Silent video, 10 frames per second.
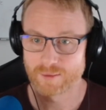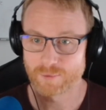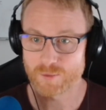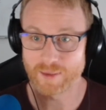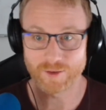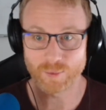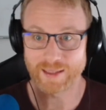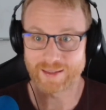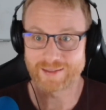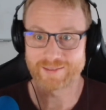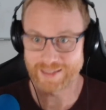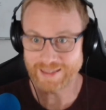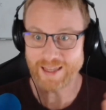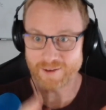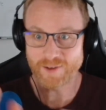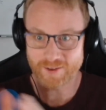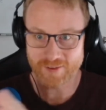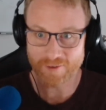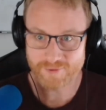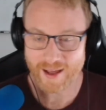which means we can get that fix
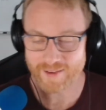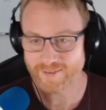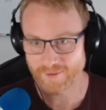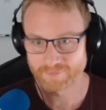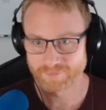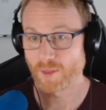in faster.